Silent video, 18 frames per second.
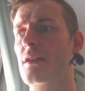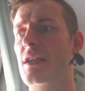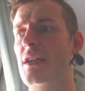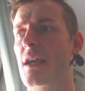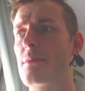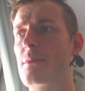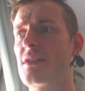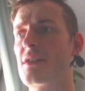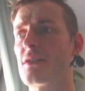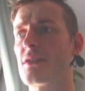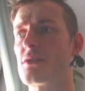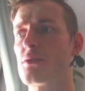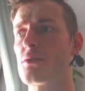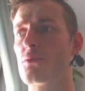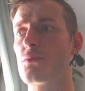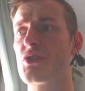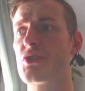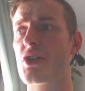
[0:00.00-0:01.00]
game settings.
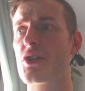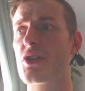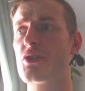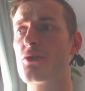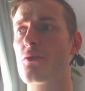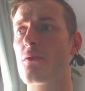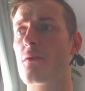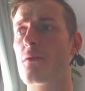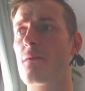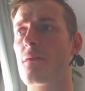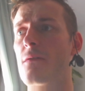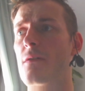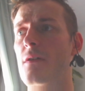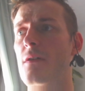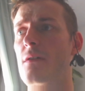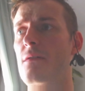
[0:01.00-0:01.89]
So change your